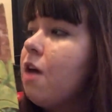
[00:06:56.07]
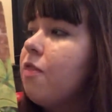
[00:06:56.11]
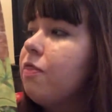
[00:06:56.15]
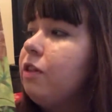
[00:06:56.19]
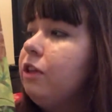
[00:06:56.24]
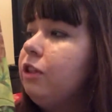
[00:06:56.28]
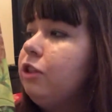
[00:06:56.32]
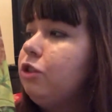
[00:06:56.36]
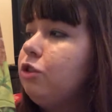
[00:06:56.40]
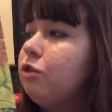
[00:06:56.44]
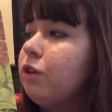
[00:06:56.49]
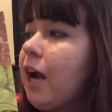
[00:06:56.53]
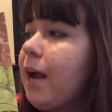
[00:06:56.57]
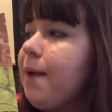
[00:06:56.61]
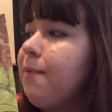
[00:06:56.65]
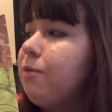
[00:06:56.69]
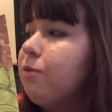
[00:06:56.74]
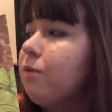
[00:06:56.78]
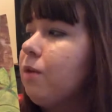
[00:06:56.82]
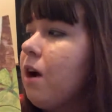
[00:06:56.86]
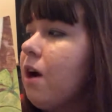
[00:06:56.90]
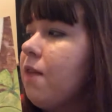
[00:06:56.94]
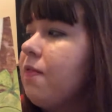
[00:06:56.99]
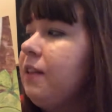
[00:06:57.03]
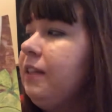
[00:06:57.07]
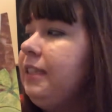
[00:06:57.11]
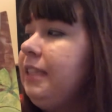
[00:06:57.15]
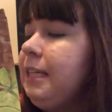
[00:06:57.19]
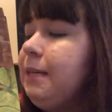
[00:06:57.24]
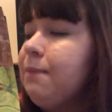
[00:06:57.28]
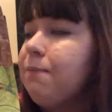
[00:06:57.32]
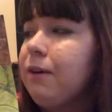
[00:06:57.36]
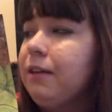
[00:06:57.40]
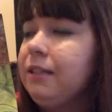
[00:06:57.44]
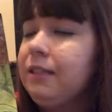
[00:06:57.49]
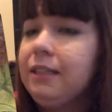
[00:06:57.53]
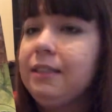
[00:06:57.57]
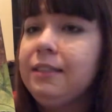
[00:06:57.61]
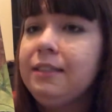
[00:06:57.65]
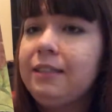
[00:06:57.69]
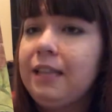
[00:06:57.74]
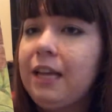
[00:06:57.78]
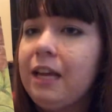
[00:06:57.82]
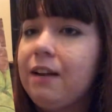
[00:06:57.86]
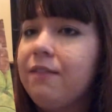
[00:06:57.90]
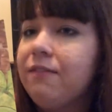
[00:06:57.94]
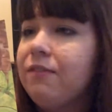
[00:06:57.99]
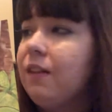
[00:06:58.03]
The stripes were on the zebras
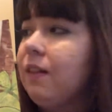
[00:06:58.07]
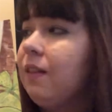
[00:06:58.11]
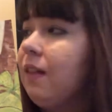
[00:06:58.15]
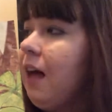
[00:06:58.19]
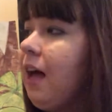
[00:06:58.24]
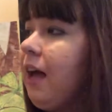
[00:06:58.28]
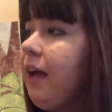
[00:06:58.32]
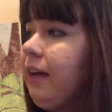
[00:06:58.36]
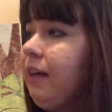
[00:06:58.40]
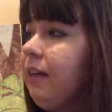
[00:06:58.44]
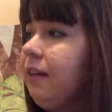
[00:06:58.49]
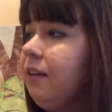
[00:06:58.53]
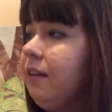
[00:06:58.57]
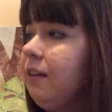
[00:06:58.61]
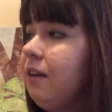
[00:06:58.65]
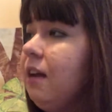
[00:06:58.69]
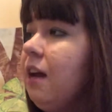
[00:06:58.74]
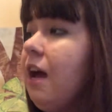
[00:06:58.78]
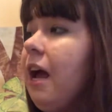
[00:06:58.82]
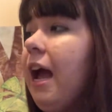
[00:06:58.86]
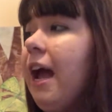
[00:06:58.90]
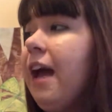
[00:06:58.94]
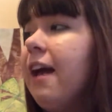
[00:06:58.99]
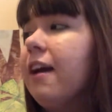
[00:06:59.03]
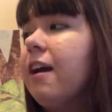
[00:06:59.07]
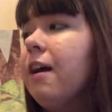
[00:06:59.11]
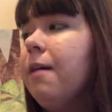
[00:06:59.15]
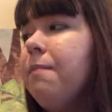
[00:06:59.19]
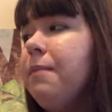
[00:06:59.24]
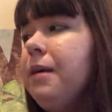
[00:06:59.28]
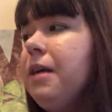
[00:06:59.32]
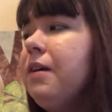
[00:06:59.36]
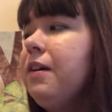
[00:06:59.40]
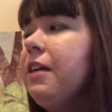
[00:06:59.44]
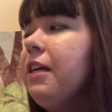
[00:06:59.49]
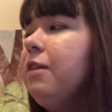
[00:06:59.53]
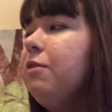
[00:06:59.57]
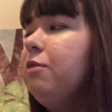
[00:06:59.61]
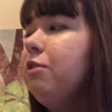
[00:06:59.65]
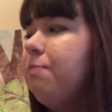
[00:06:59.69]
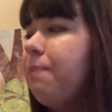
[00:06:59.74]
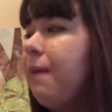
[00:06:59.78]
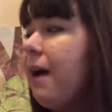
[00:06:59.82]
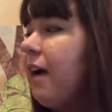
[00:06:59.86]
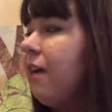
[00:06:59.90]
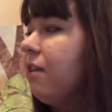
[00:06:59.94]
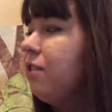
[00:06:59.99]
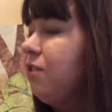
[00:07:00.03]
instead of the lion. And Chameleon was
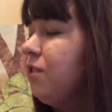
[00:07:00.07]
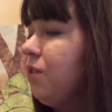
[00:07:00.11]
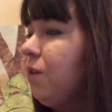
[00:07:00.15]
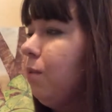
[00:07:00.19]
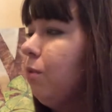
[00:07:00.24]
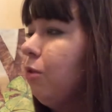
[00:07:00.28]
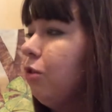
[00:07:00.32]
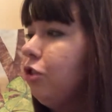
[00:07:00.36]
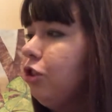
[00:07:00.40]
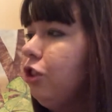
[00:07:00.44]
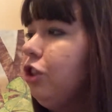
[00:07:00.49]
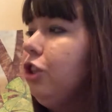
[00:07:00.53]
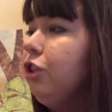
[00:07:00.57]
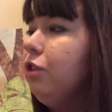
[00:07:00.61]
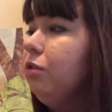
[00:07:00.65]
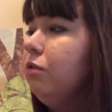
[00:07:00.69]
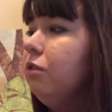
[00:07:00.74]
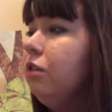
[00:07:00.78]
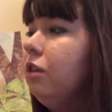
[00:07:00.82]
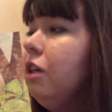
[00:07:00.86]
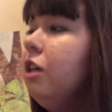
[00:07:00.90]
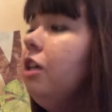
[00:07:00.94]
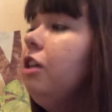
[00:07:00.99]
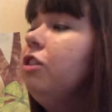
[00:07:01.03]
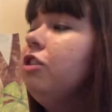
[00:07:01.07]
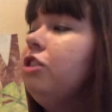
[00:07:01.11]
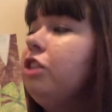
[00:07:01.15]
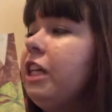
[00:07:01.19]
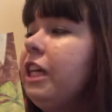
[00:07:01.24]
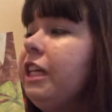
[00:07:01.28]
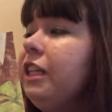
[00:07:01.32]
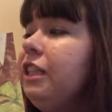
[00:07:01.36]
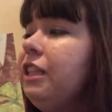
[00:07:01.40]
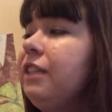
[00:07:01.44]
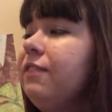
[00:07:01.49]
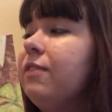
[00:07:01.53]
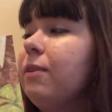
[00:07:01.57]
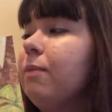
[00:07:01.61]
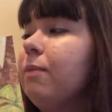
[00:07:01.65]
back to normal too, changing